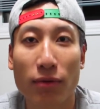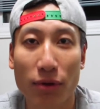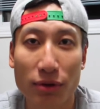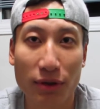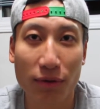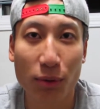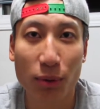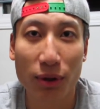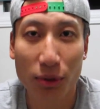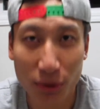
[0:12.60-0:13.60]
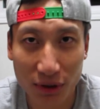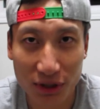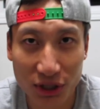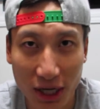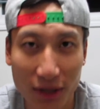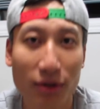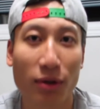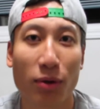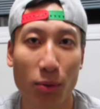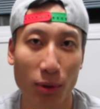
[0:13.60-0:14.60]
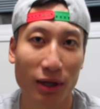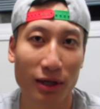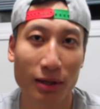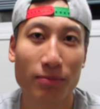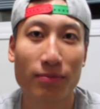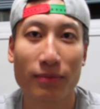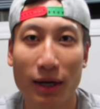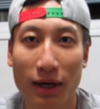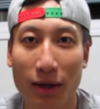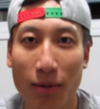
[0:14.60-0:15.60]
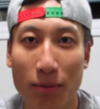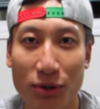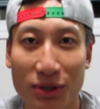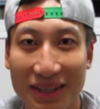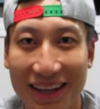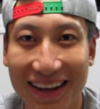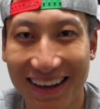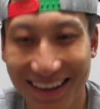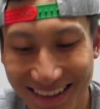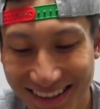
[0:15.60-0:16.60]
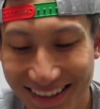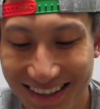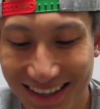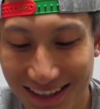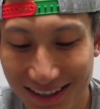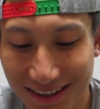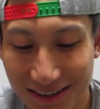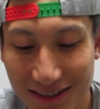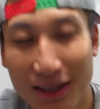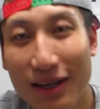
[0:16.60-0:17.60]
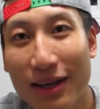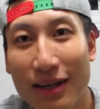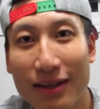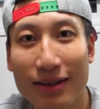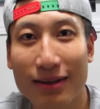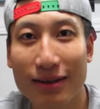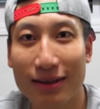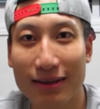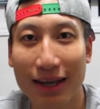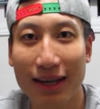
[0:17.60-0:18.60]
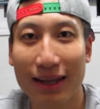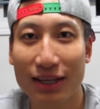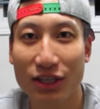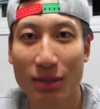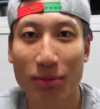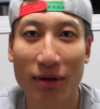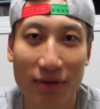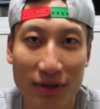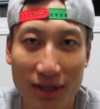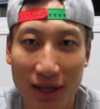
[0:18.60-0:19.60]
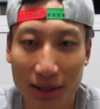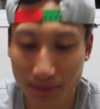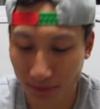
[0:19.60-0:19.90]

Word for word: For those of you who are new to this channel, welcome. So today is the day that I changed my Invisalign.